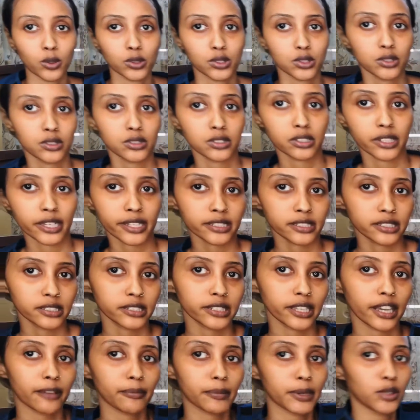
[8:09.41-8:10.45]
As you guys can see, I have
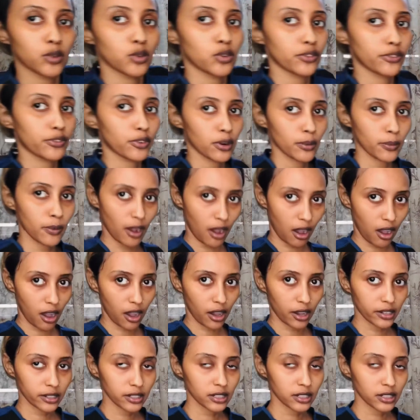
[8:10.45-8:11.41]
my uniform on.